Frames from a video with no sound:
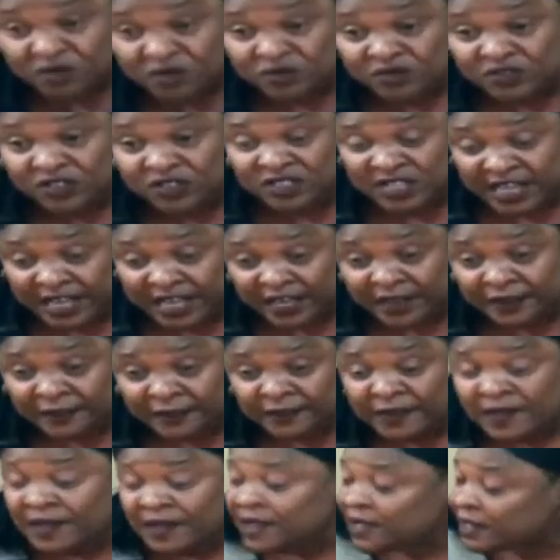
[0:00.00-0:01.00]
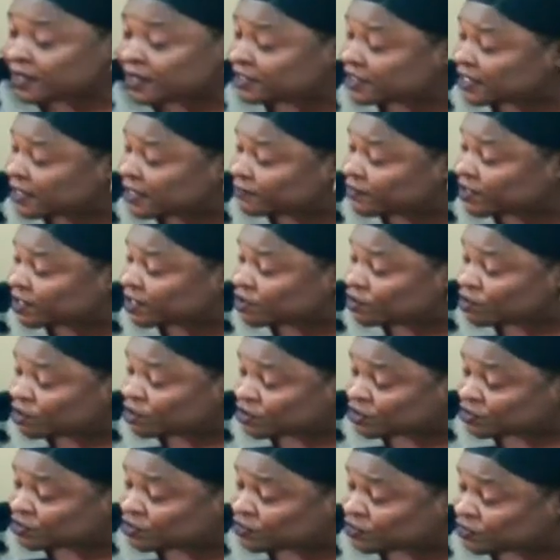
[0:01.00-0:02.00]
to stay. And the same thing
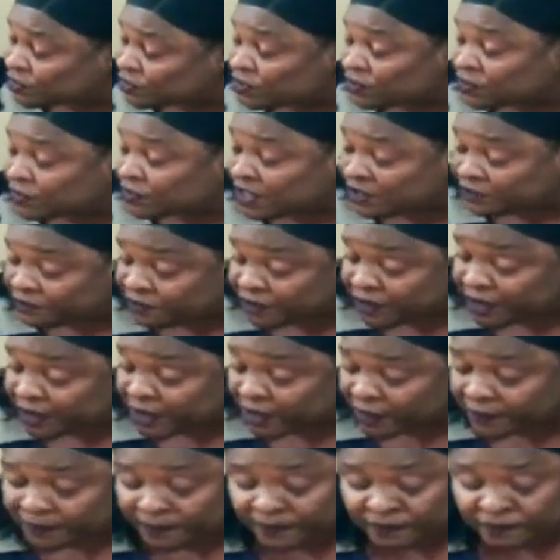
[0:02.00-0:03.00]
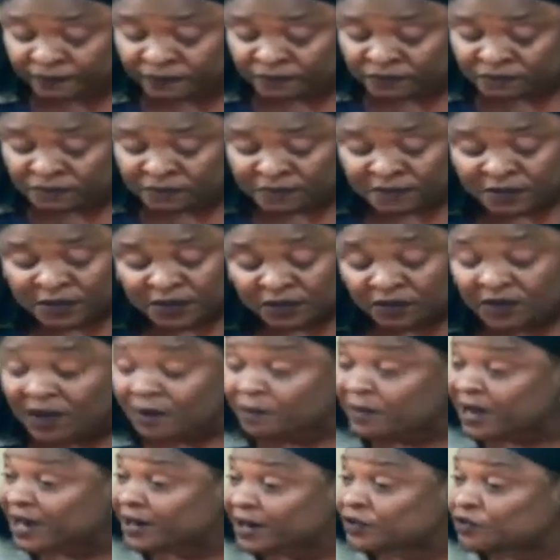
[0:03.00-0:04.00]
goes to you, Ndifreke. you are
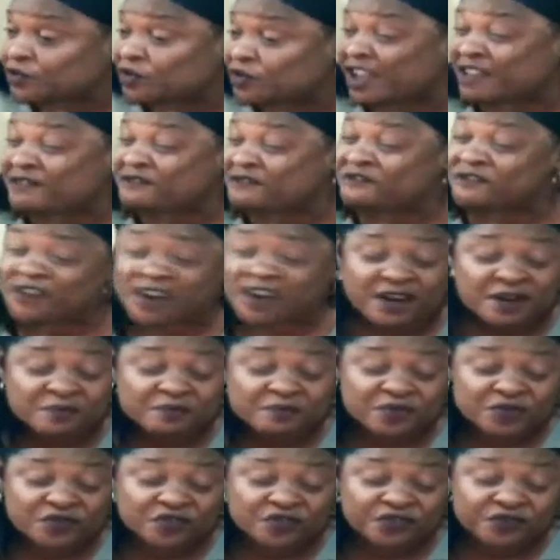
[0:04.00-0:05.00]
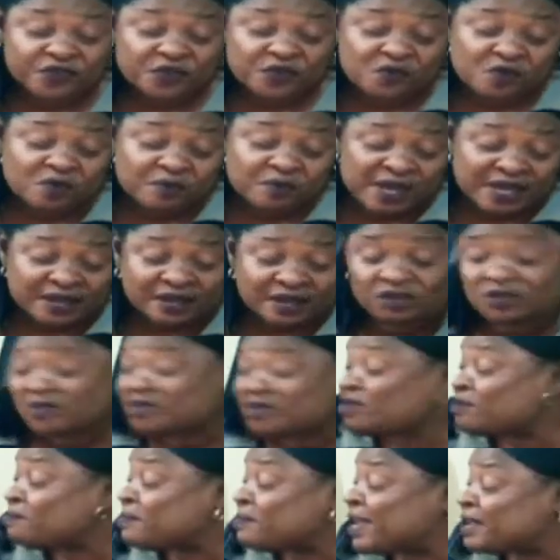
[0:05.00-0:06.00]
married to a very beautiful woman. You
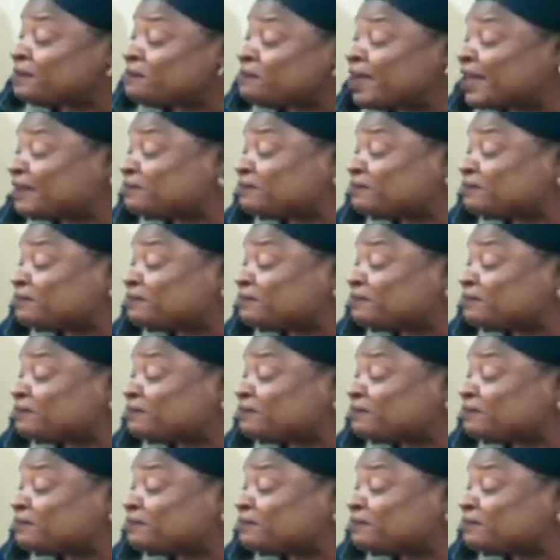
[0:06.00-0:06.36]
know, men make